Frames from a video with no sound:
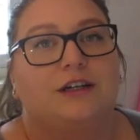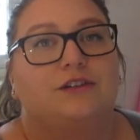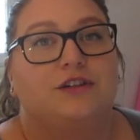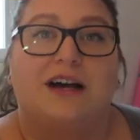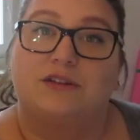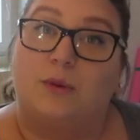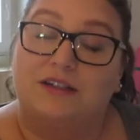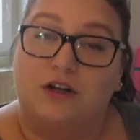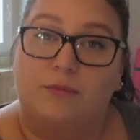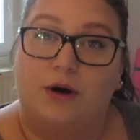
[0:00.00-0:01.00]
So that's why
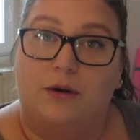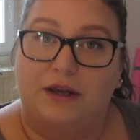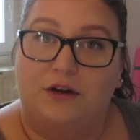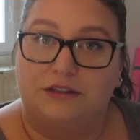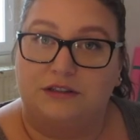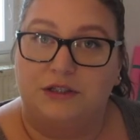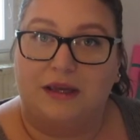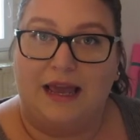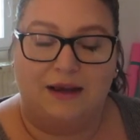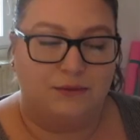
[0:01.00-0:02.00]
Tom bought me all this new
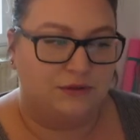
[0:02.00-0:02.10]
kit,